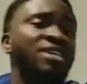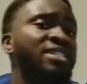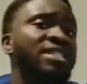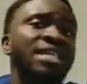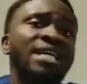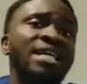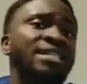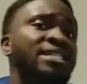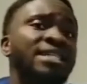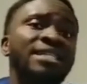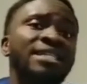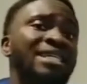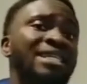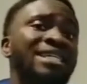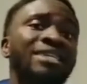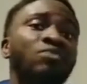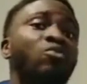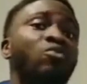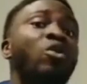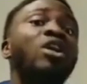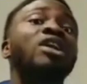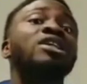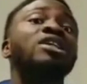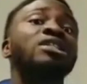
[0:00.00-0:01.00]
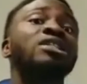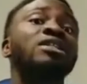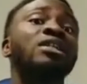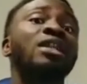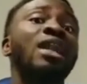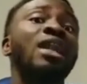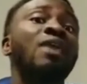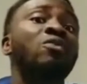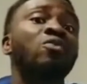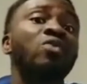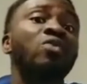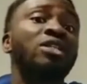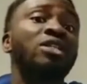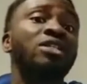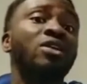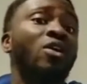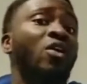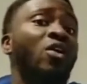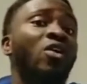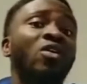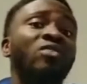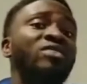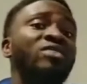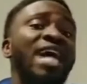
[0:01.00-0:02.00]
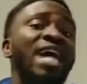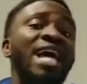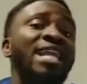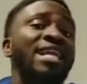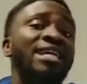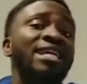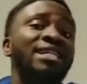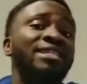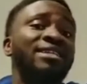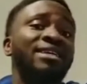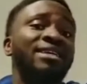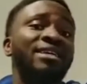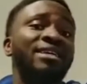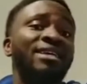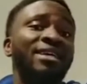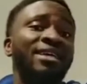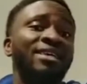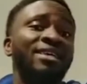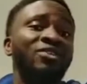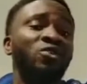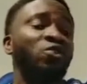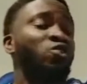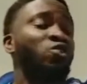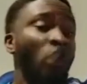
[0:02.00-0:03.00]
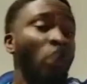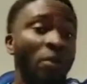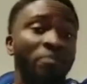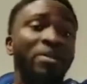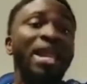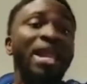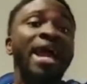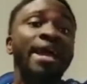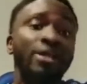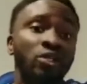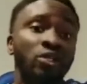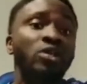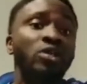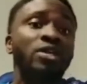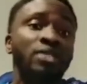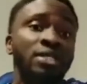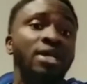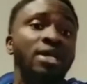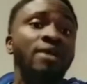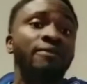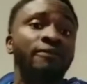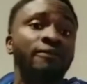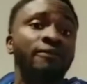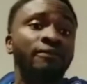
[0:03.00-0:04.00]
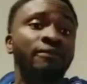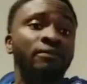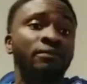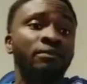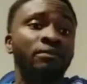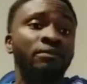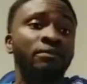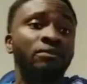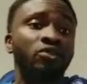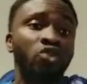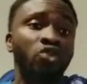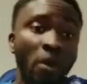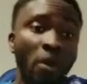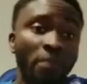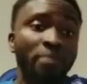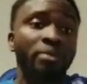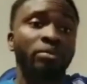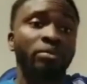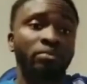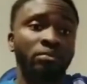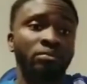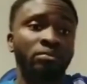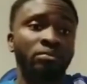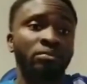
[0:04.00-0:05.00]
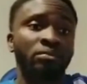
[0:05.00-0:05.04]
sent it in the Warsh language or dialect. So stop lying to yourself. Stop.